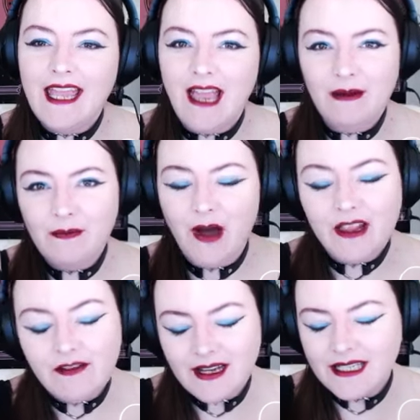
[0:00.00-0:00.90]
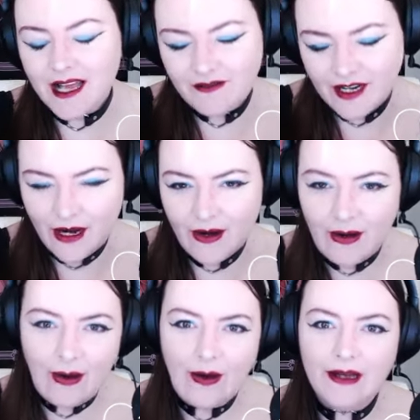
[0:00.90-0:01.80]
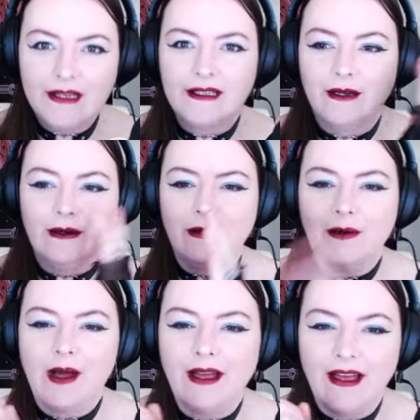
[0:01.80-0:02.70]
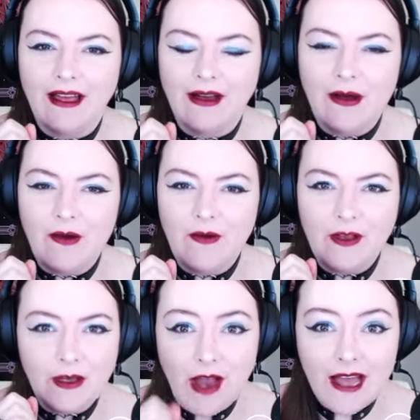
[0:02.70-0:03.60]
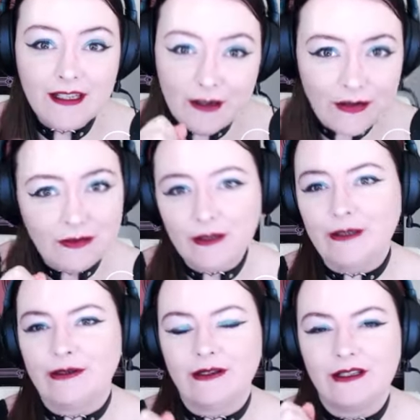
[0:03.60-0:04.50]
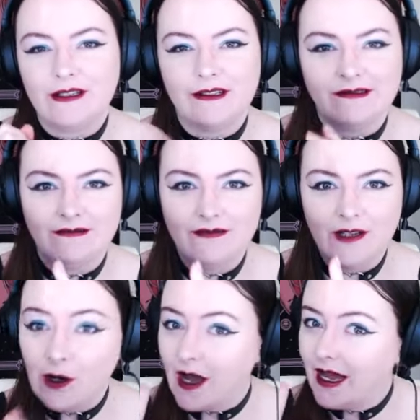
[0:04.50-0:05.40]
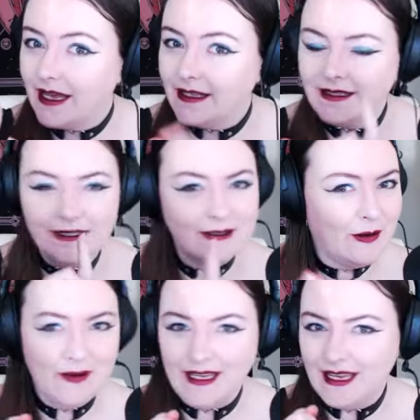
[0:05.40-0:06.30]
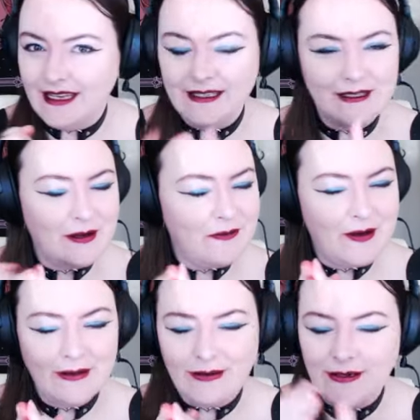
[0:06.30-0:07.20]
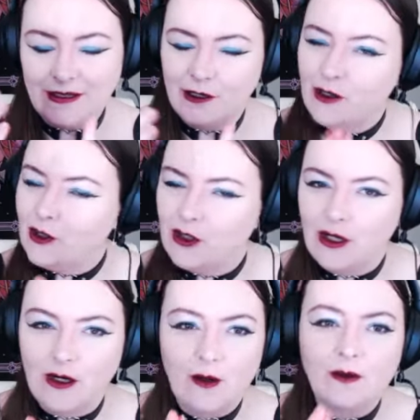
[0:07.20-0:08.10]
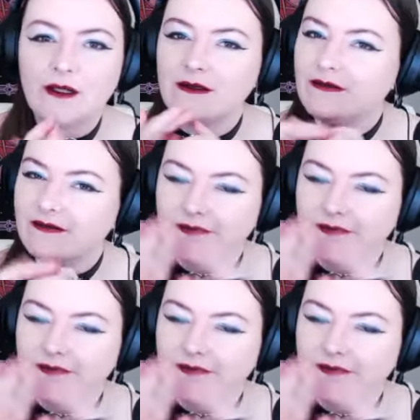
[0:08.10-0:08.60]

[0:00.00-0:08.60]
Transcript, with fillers: Gaming Path of Exile video! So, you guys know the rules. No guides, no wikis, no walkthroughs, no YouTubes.